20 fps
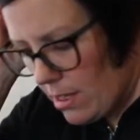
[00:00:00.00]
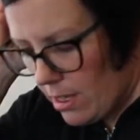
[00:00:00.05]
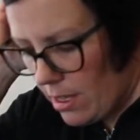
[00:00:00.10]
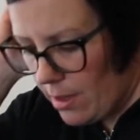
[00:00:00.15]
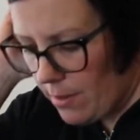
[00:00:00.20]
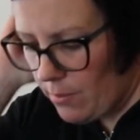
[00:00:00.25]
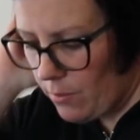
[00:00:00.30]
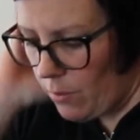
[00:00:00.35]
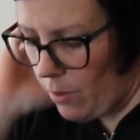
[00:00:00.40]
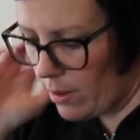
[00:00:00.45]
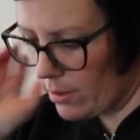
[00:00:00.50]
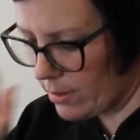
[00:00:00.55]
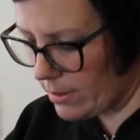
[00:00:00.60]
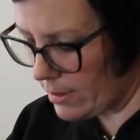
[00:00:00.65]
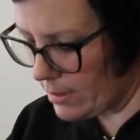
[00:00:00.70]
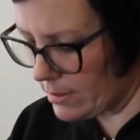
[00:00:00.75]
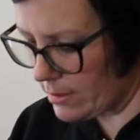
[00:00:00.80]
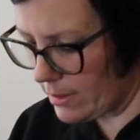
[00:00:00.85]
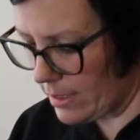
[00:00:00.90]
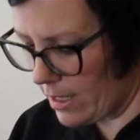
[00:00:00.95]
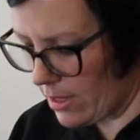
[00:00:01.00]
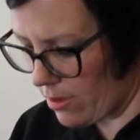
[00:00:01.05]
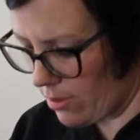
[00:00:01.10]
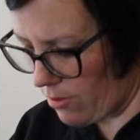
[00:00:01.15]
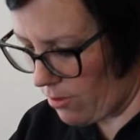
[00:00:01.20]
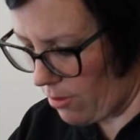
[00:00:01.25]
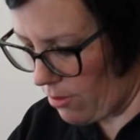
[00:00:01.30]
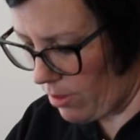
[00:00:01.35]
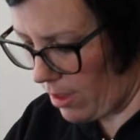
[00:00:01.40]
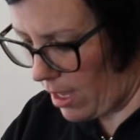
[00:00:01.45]
water does leak
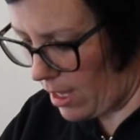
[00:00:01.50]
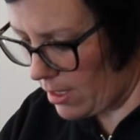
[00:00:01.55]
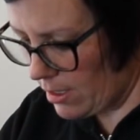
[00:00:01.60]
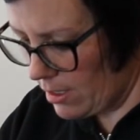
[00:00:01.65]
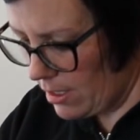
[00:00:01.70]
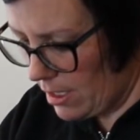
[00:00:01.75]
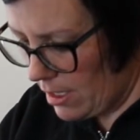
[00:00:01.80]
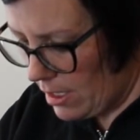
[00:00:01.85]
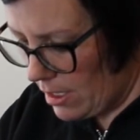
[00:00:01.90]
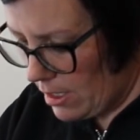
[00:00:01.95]
through that.